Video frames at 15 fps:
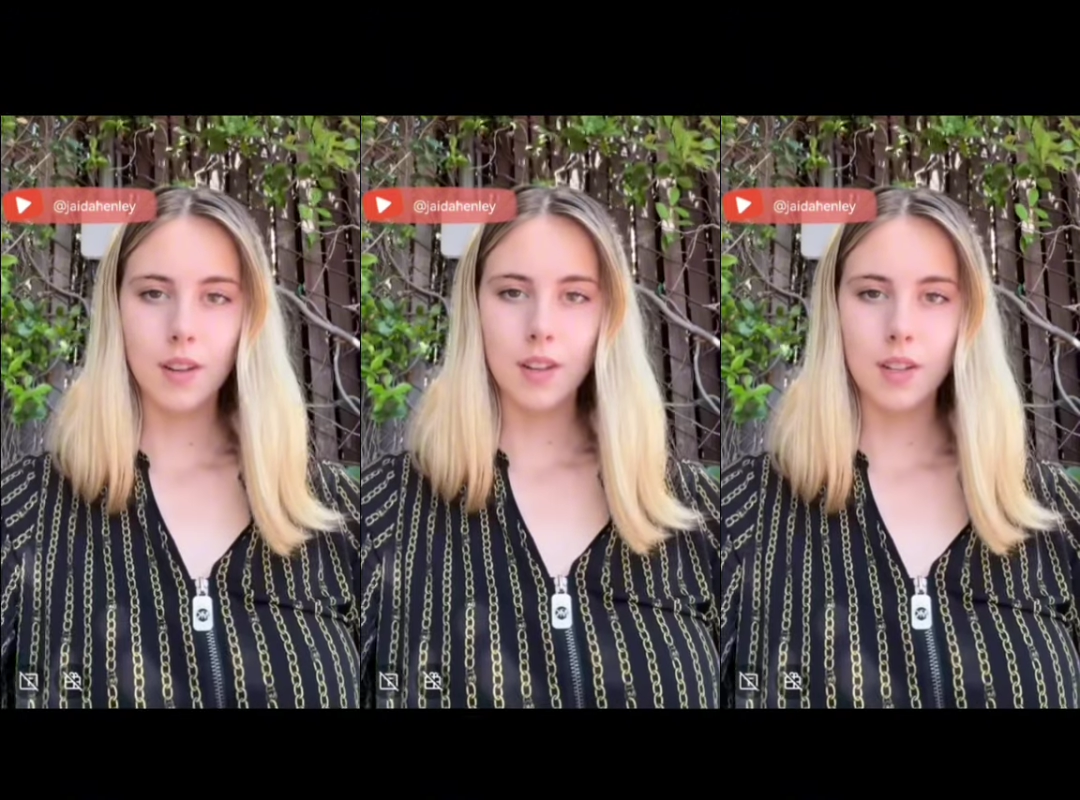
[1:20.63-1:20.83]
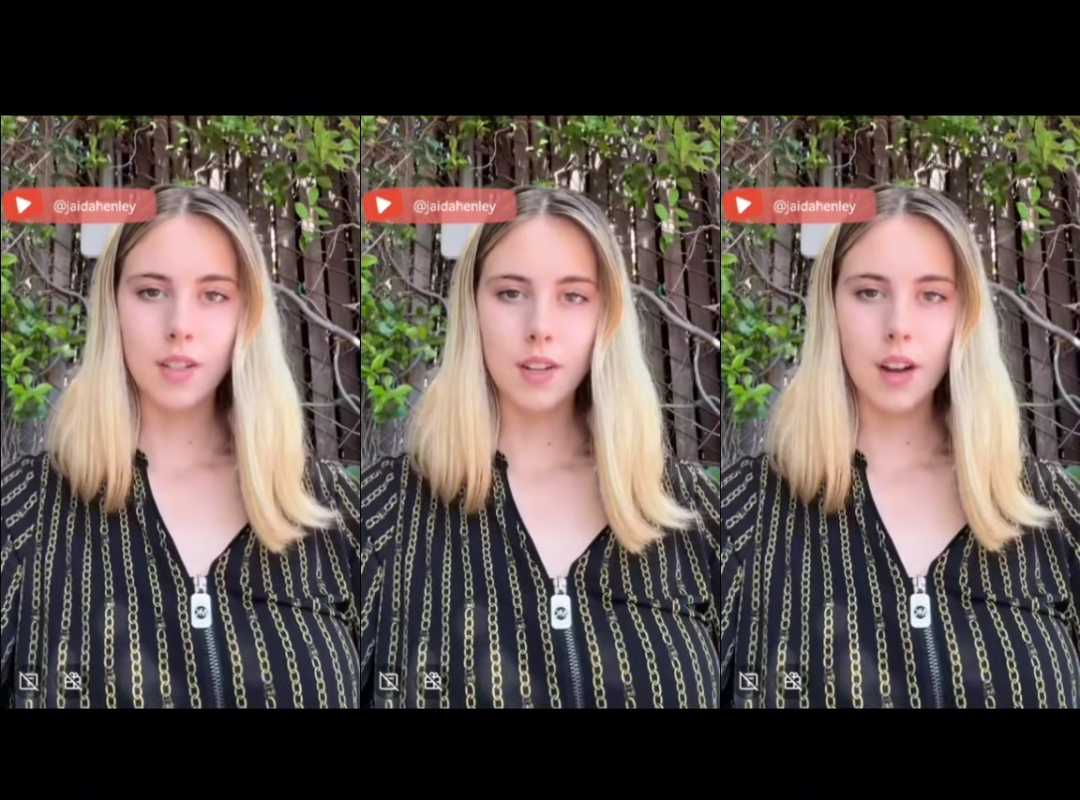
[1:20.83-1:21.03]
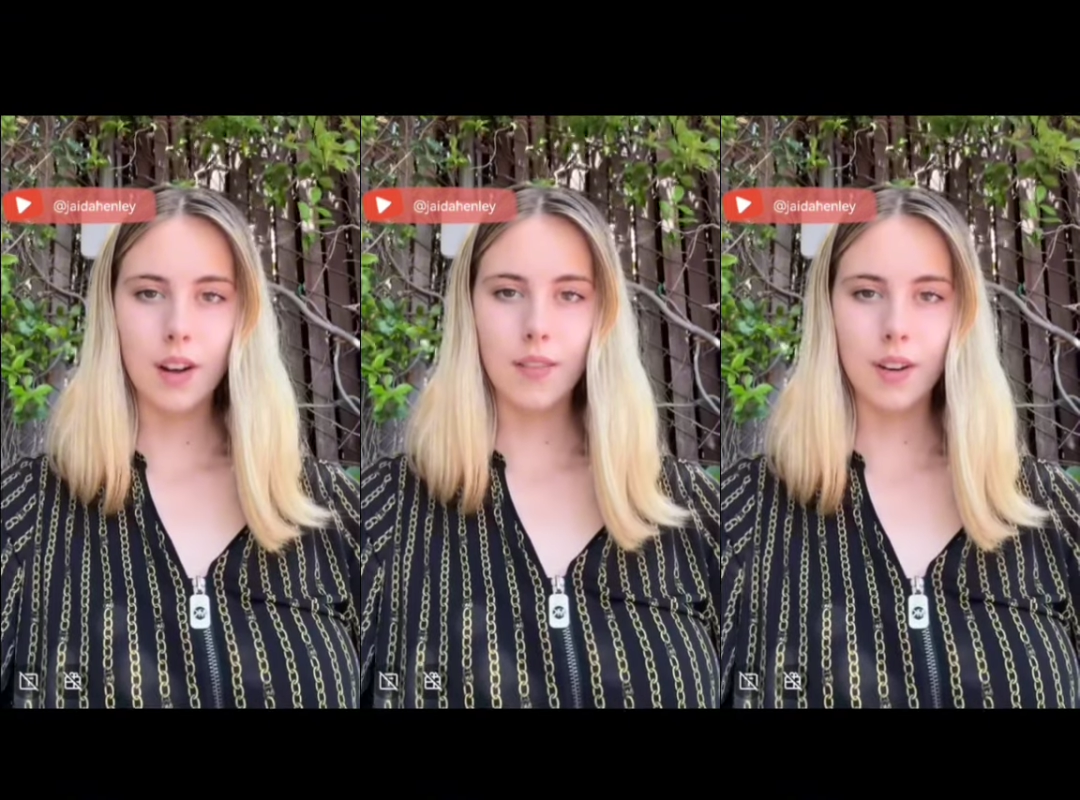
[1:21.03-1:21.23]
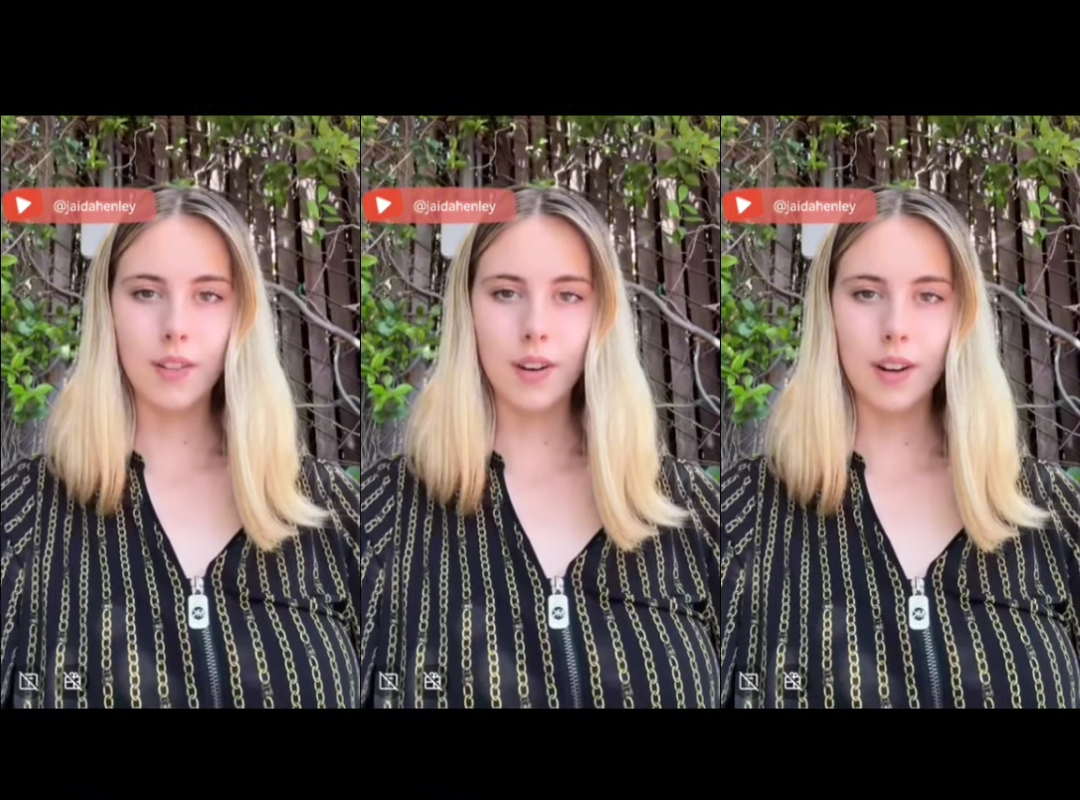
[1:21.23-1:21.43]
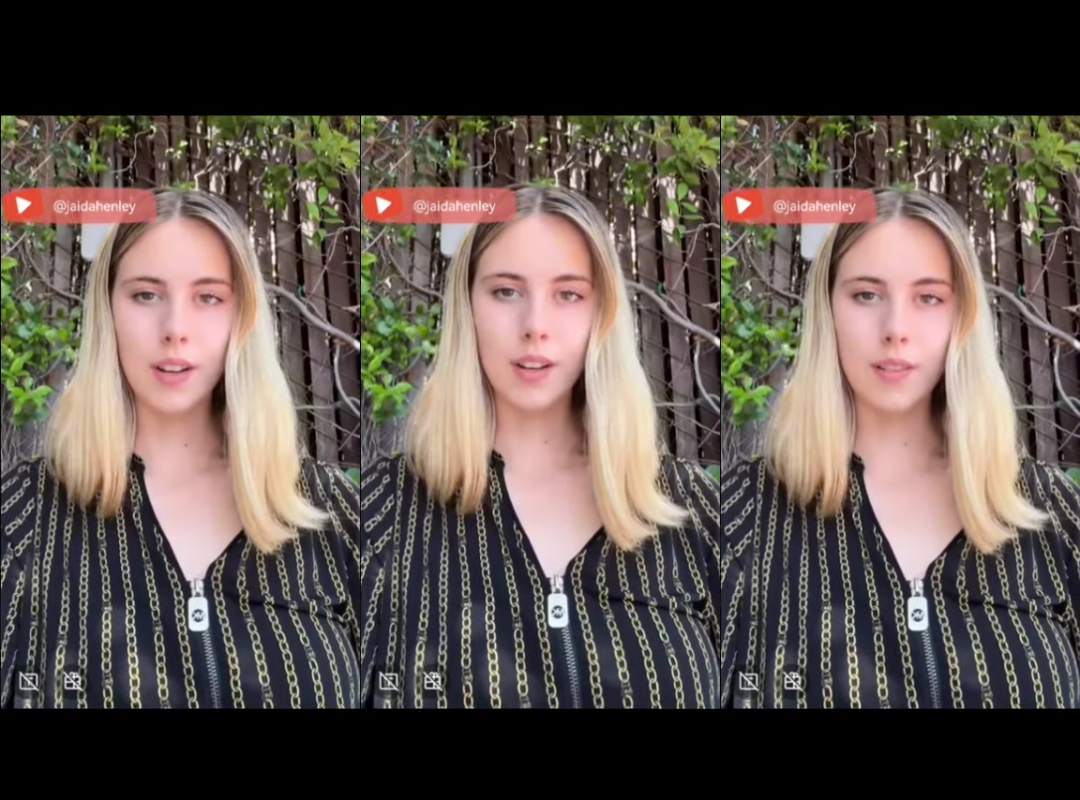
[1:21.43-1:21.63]
Do you have
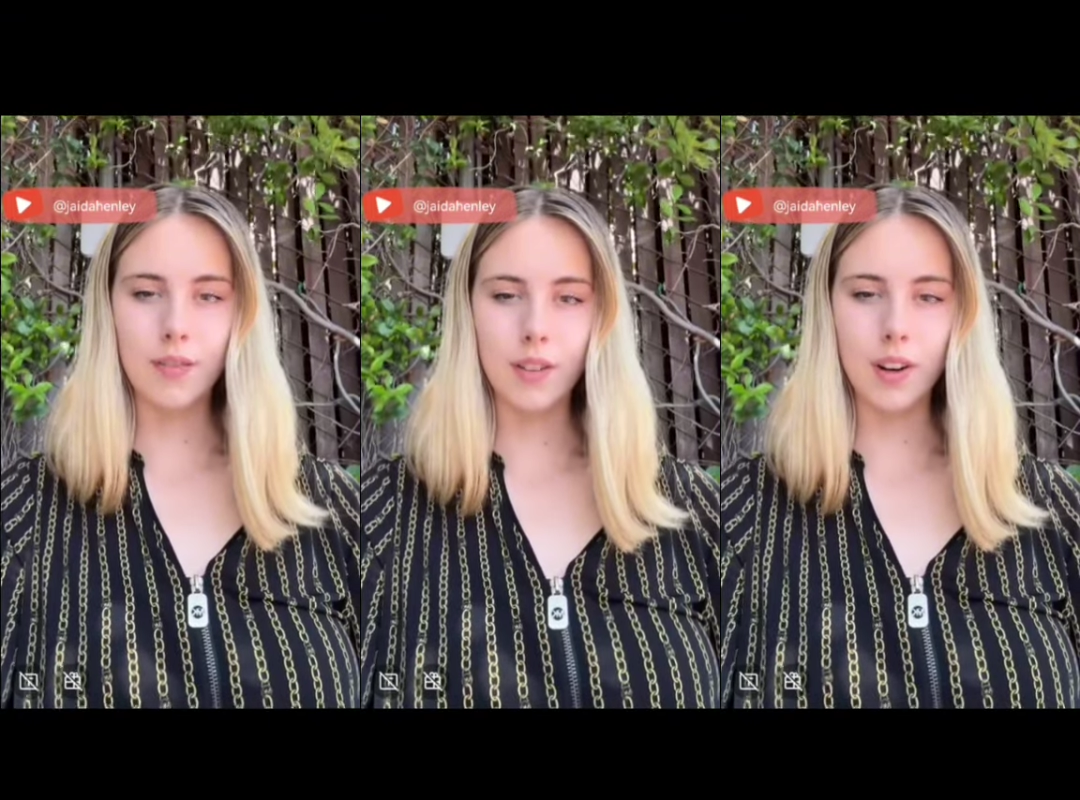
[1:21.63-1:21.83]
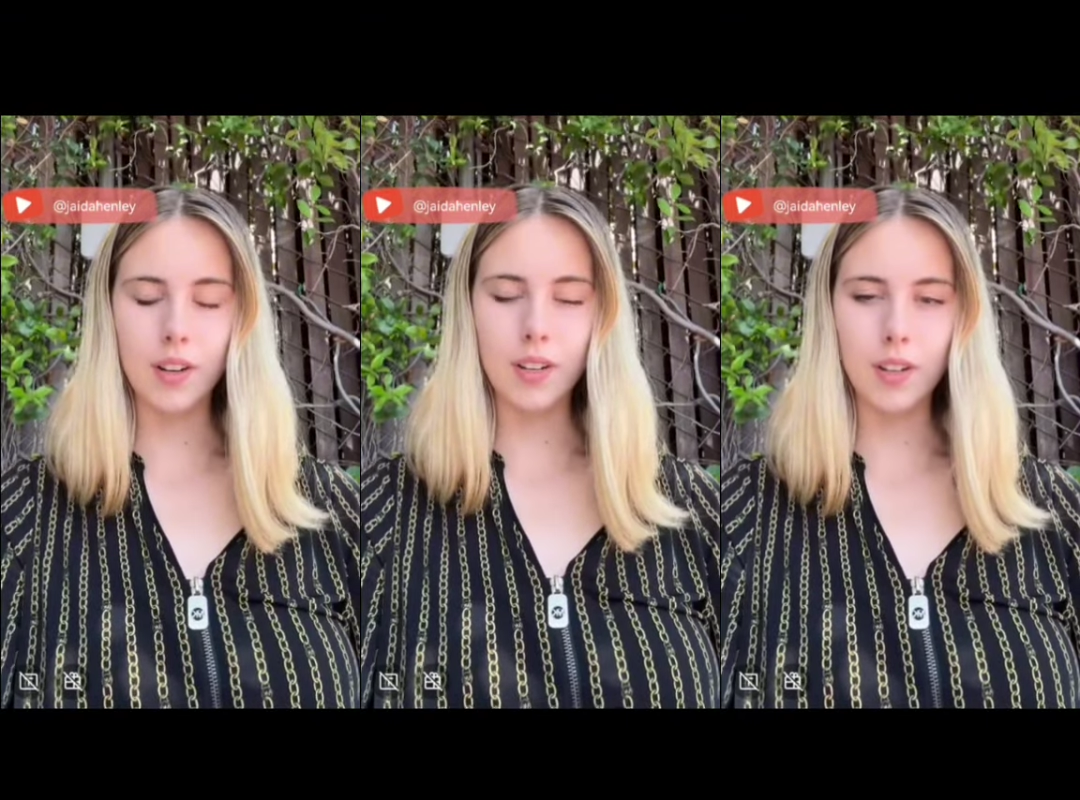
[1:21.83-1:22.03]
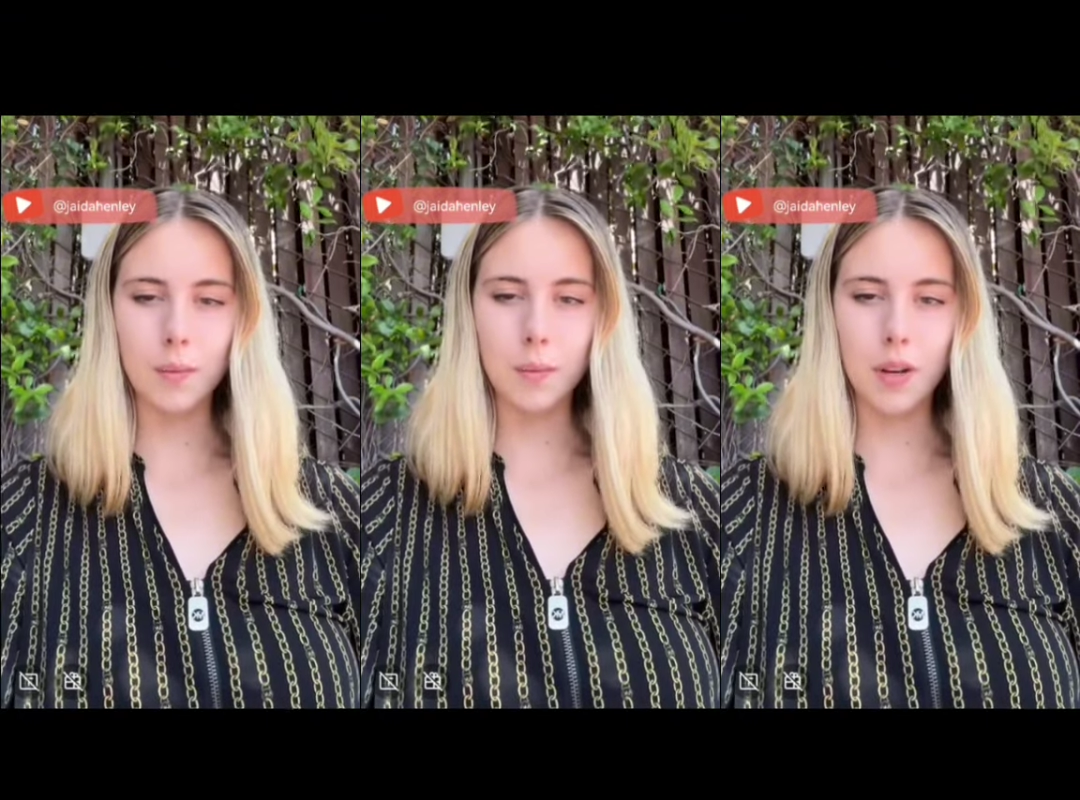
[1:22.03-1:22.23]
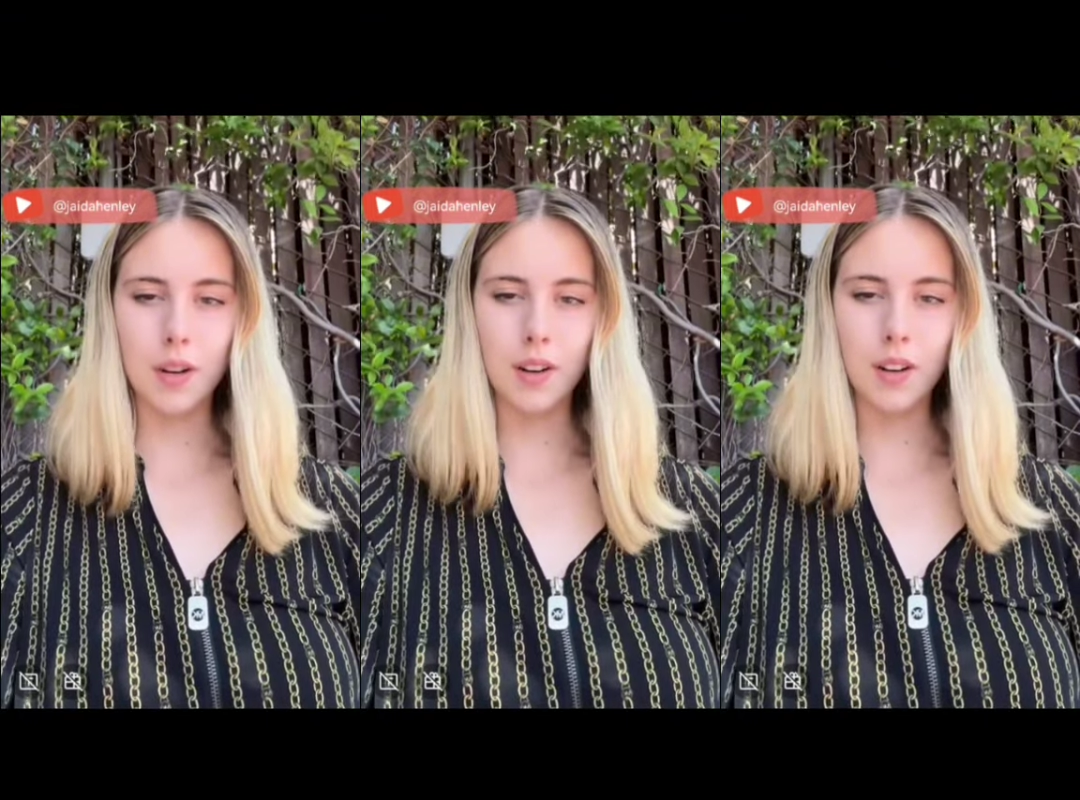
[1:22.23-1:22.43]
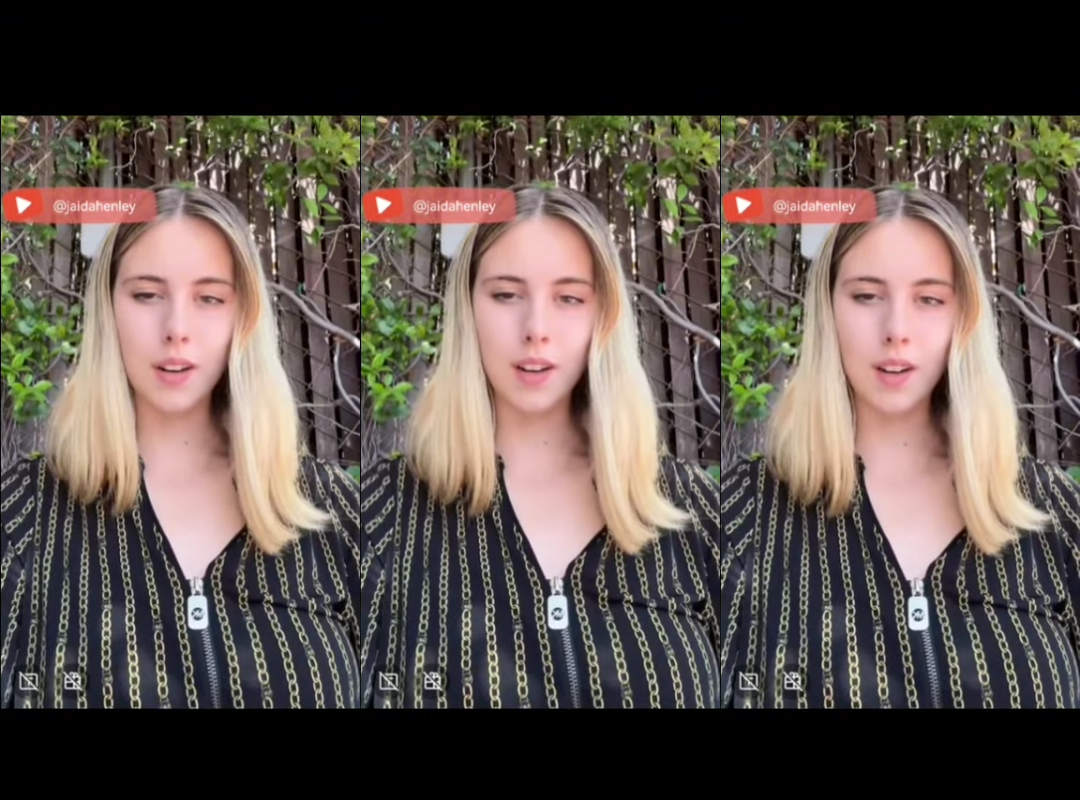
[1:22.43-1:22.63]
Iranian friend in
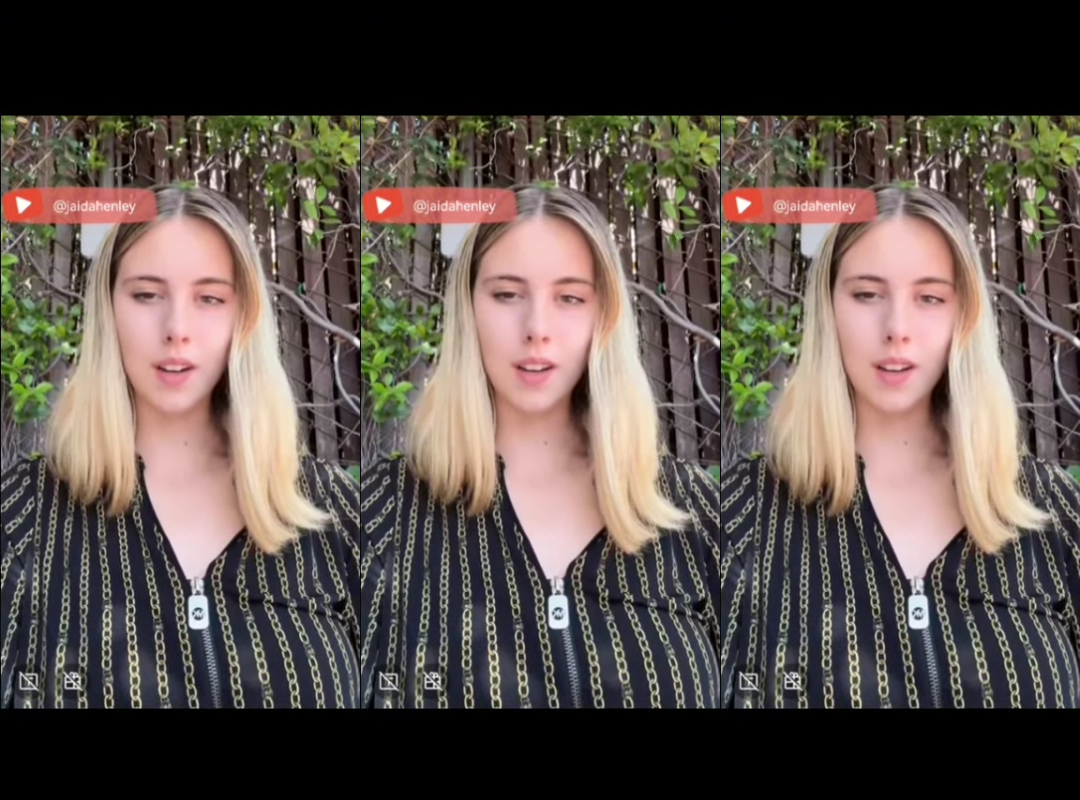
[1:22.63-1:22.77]
America?